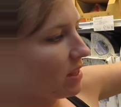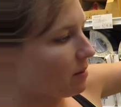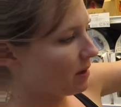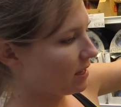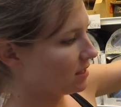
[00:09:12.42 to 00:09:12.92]

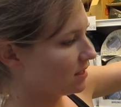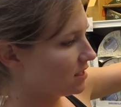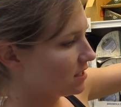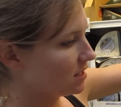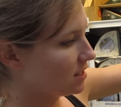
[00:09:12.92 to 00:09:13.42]
that
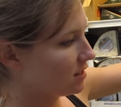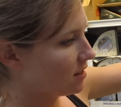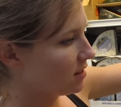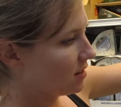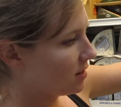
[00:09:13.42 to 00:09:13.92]
means,
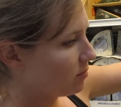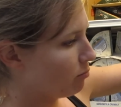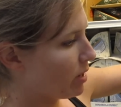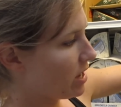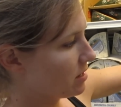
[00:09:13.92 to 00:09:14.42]

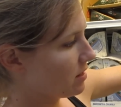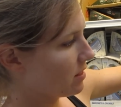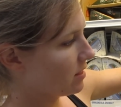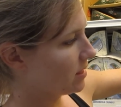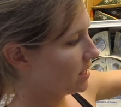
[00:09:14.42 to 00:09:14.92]
but
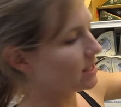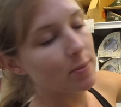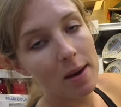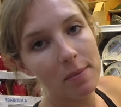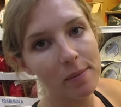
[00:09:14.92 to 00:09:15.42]
this
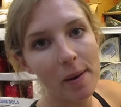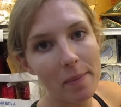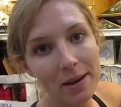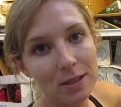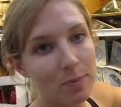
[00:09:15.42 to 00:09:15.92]
may be my
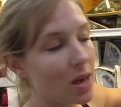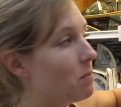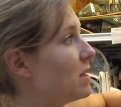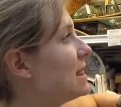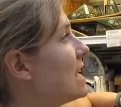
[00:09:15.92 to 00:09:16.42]
best bet.
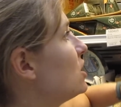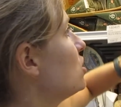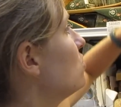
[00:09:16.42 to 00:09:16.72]
But they do.